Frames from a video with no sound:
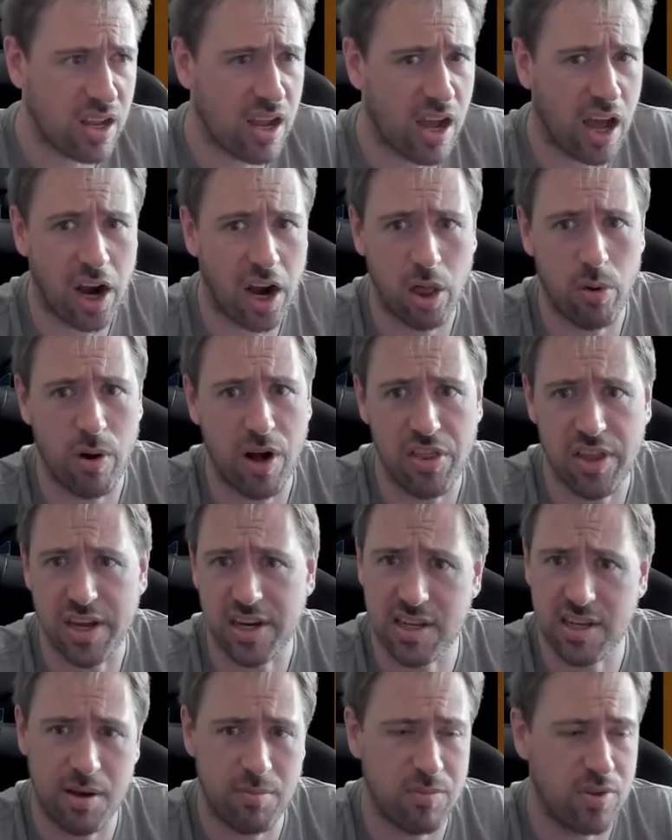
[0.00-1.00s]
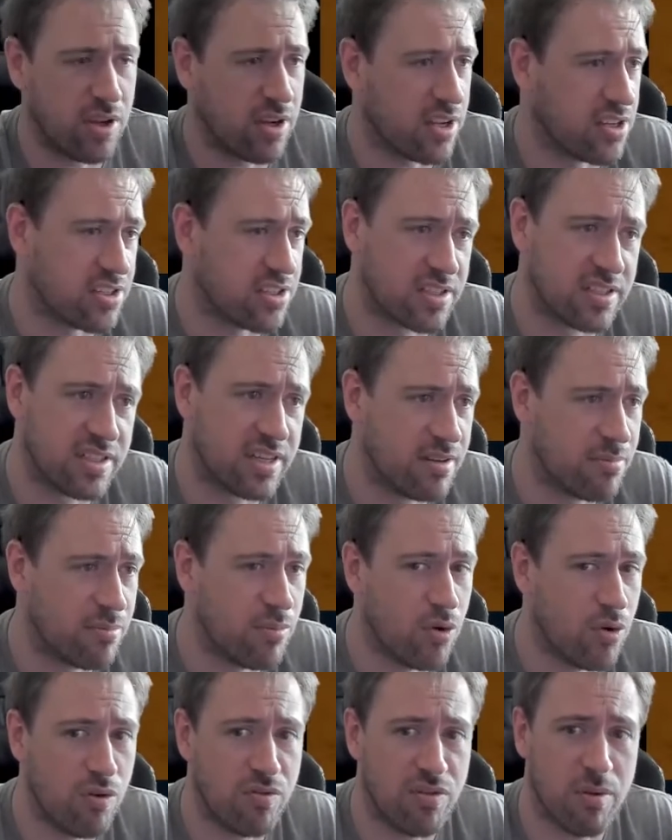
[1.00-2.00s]
Another one that, yep, you could just
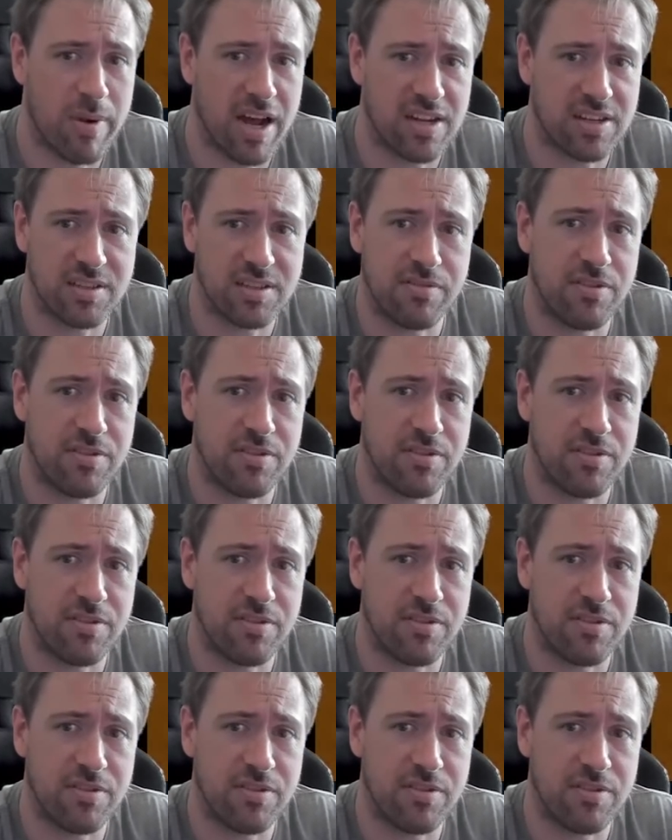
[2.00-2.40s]
move the mouse